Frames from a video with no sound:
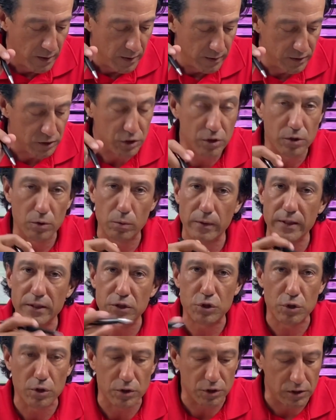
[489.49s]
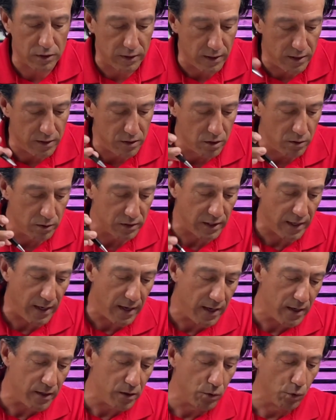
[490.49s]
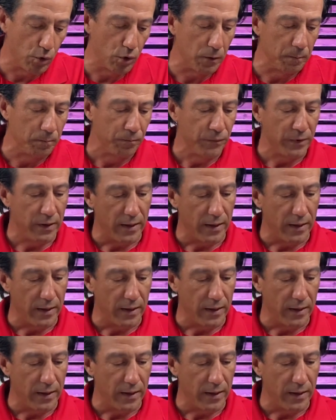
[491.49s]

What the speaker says: This is a research that they do. It's annual,